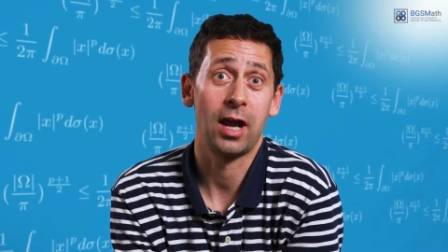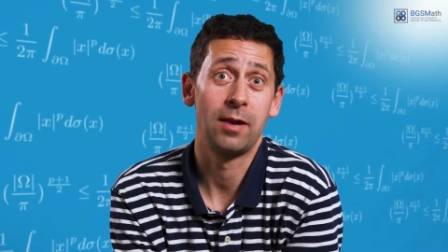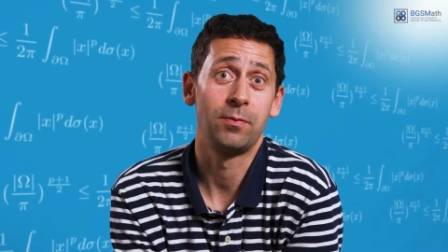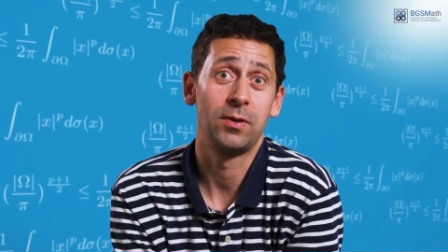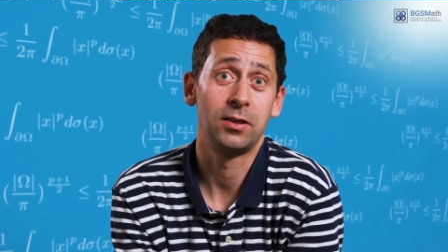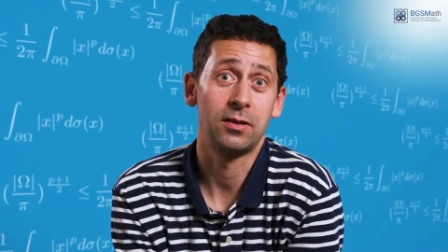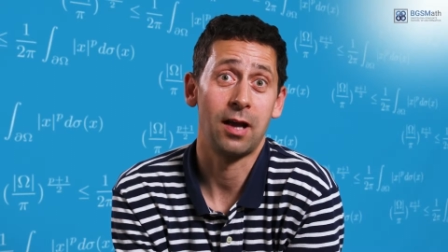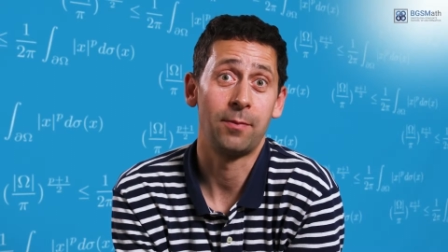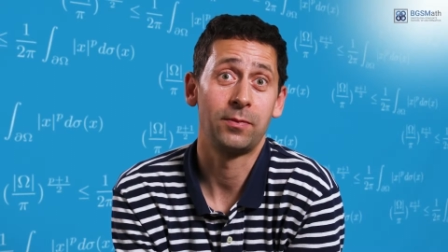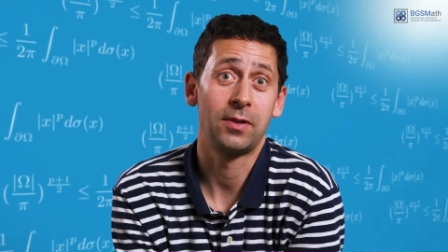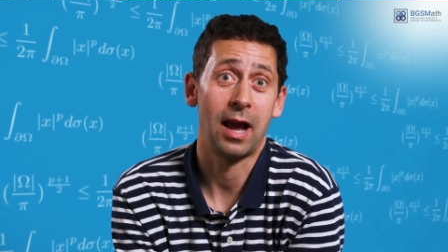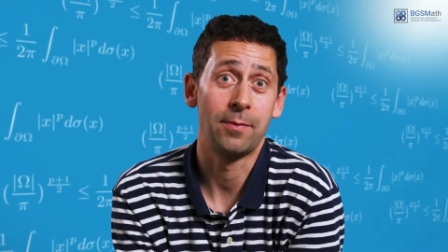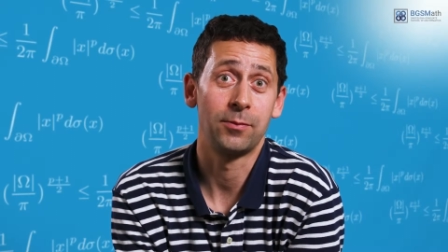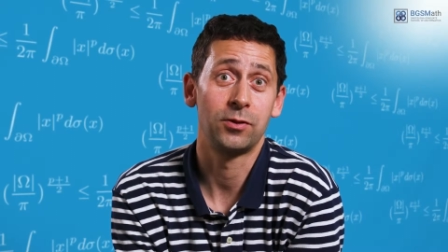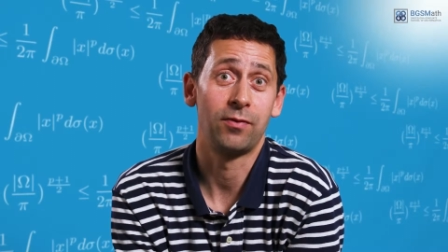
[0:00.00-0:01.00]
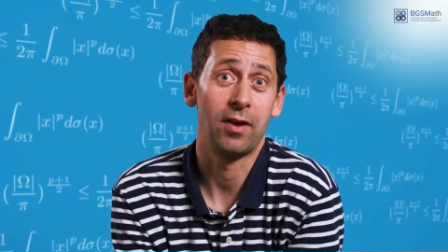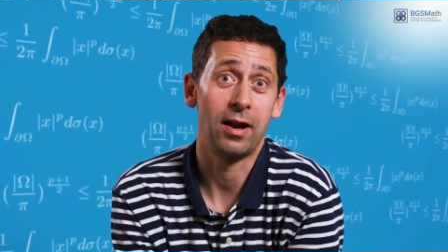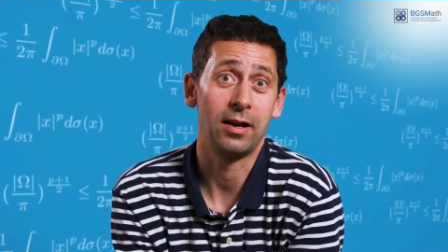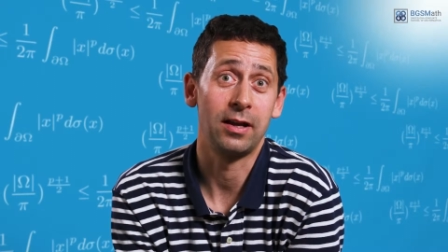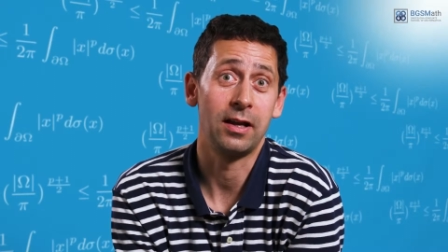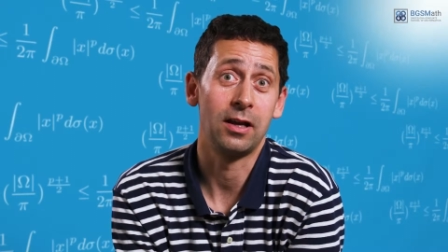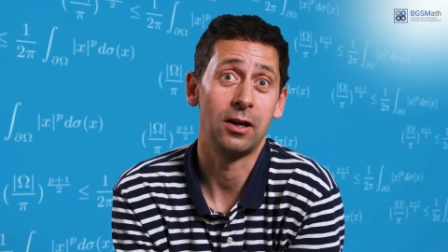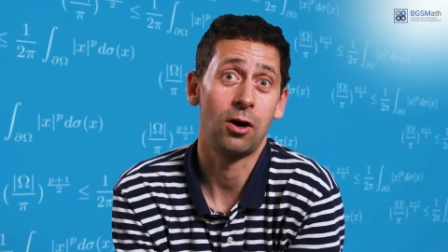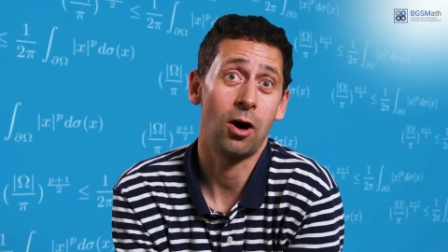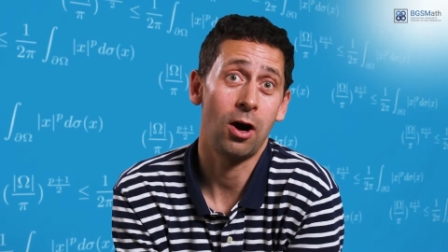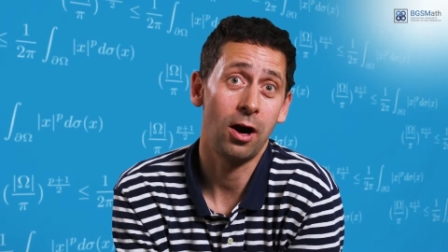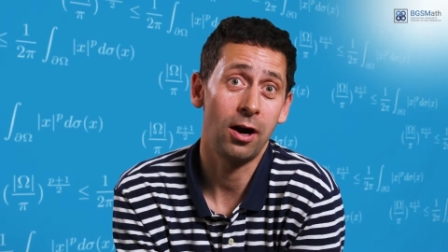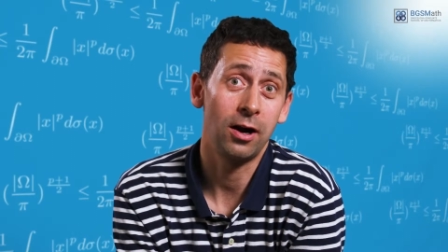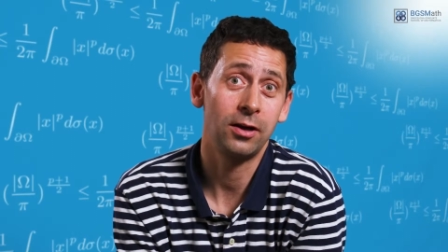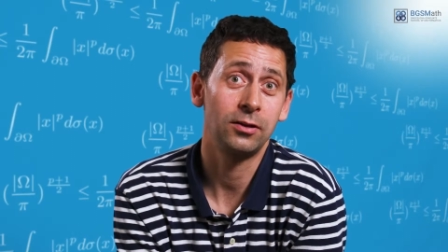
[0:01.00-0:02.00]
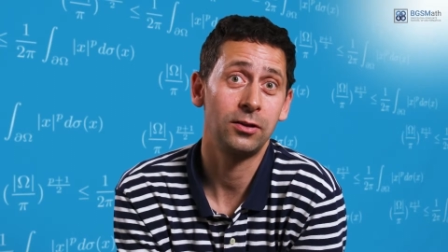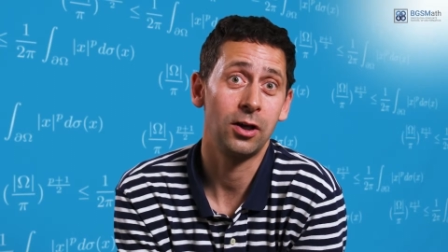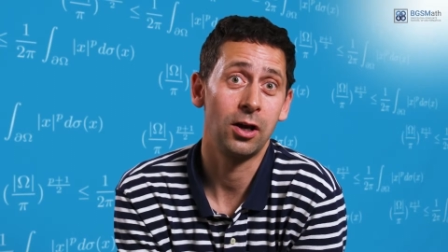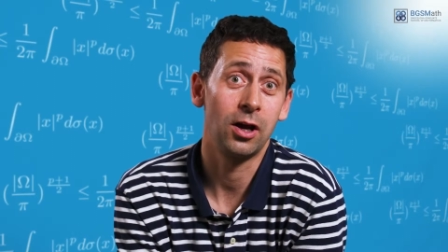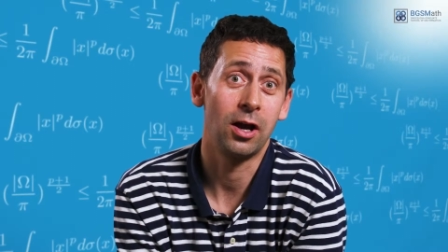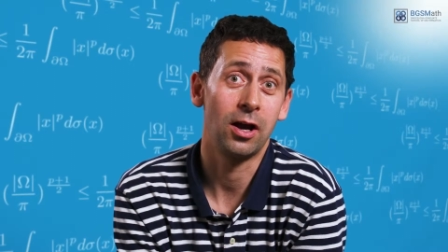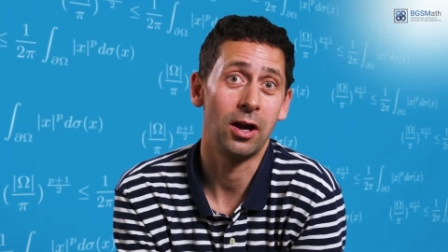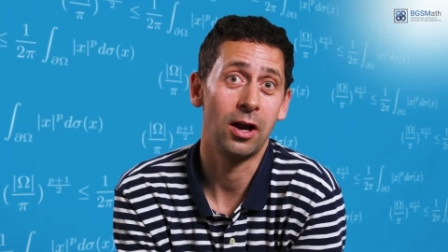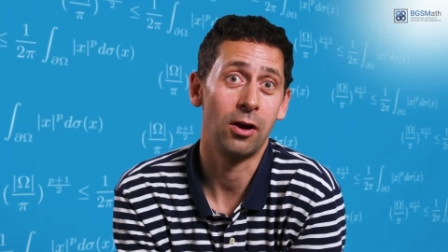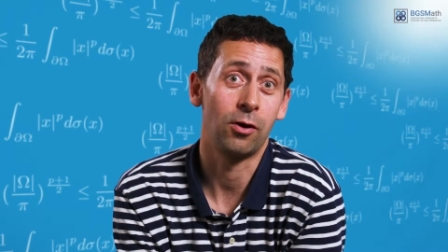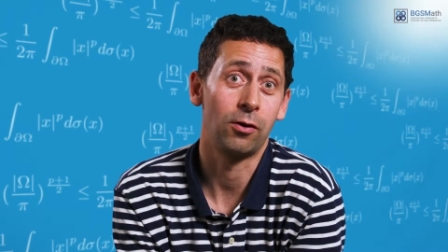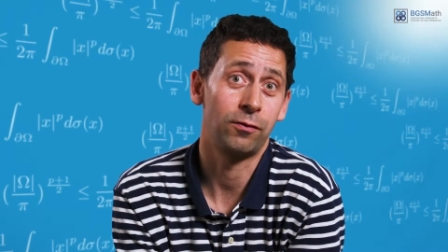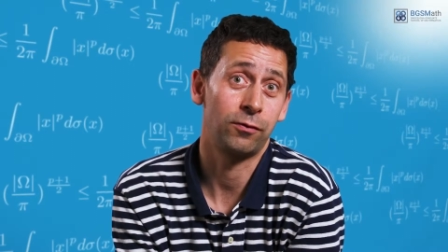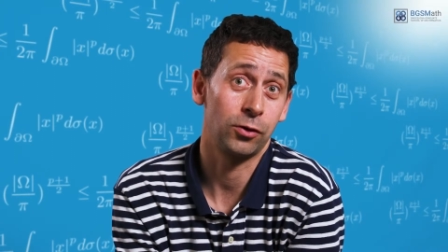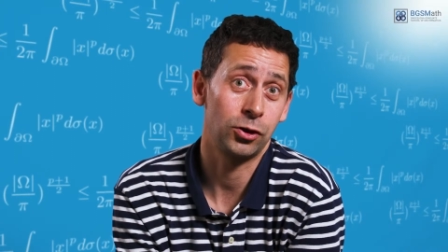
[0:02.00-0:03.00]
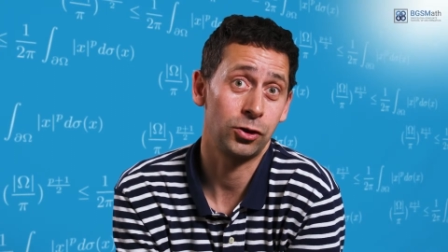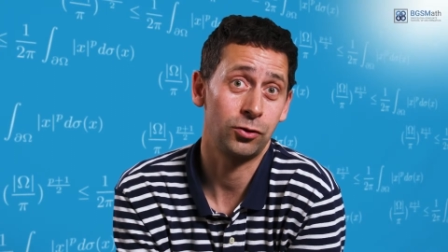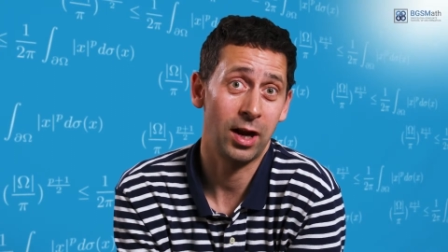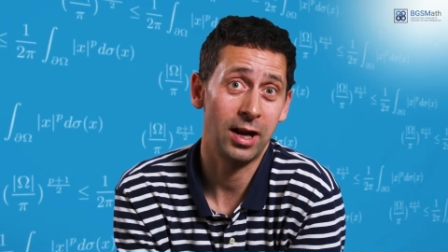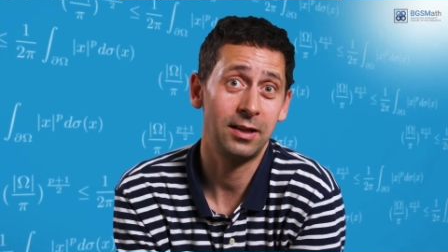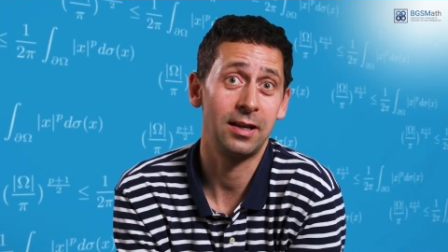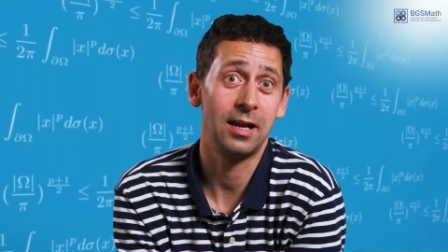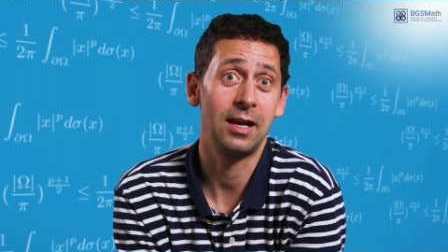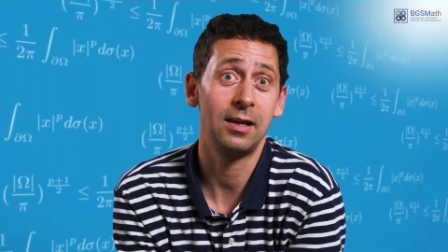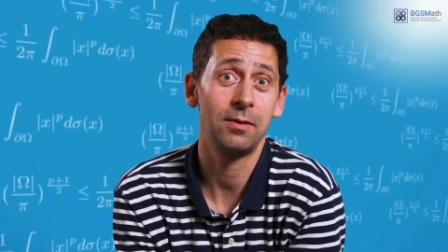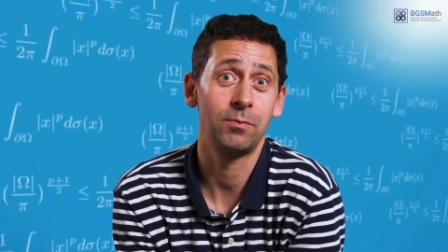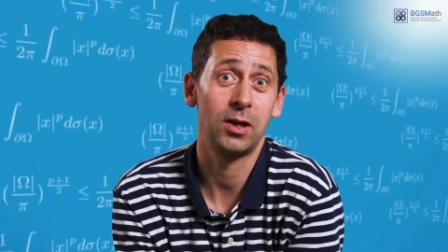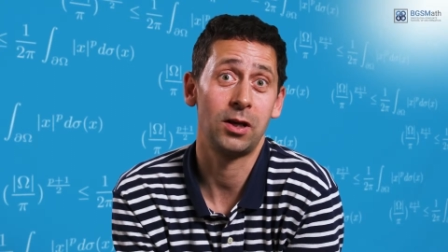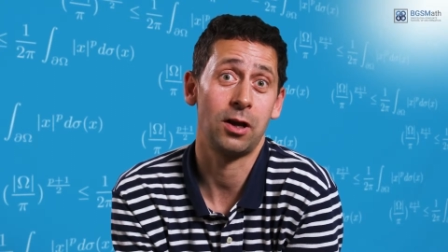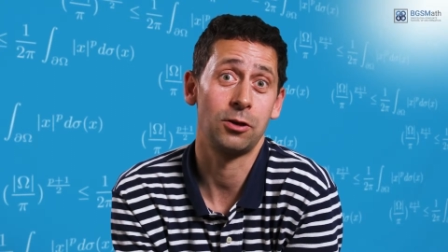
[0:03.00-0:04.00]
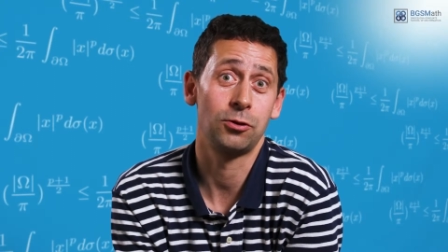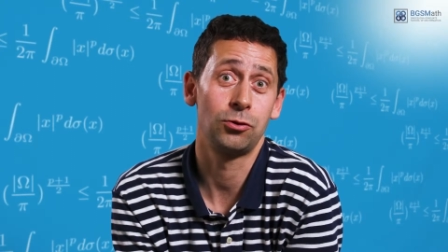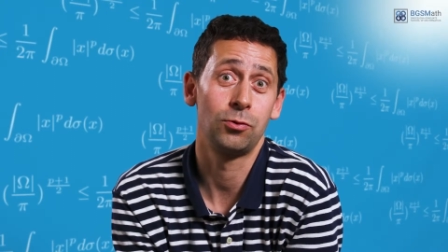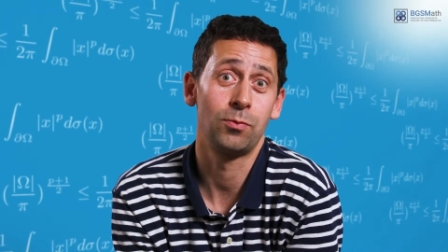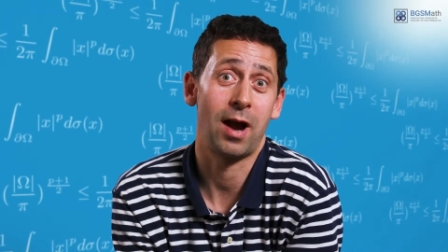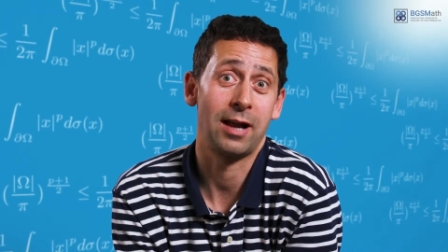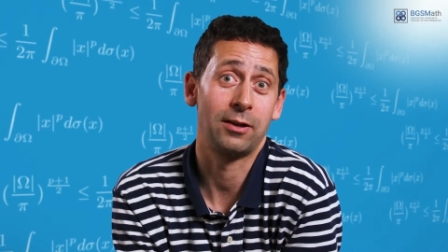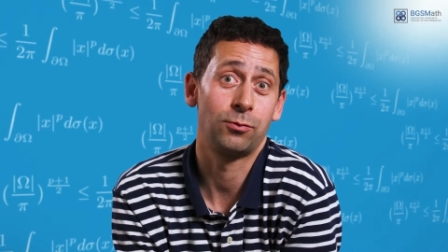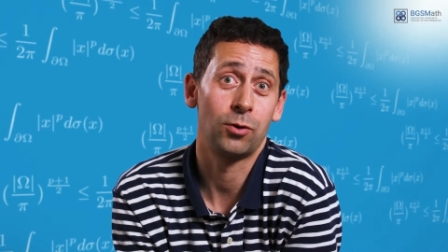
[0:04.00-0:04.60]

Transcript: can be sometimes very hard uh, or frustrating because you might